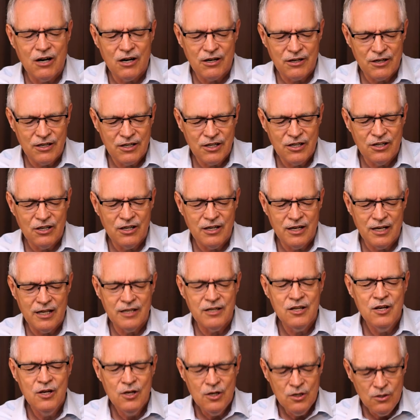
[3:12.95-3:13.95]
are a
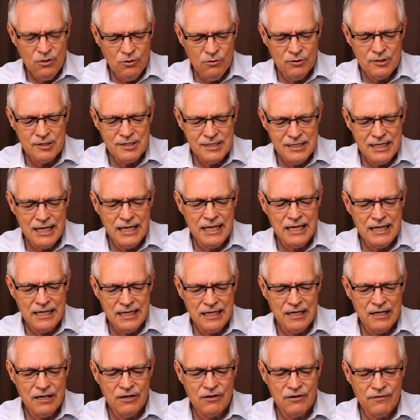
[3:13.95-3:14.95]
God who will take
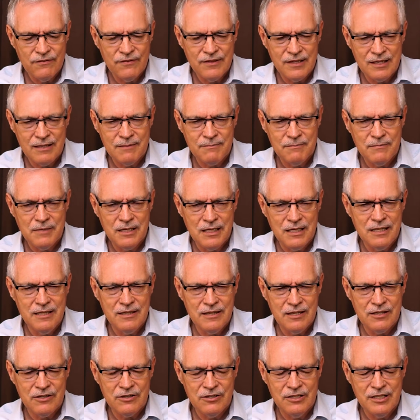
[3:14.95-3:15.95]
care of them
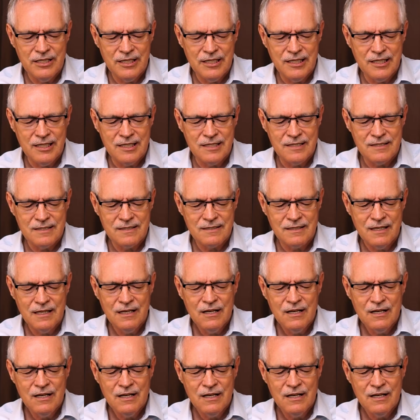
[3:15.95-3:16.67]
in their needs.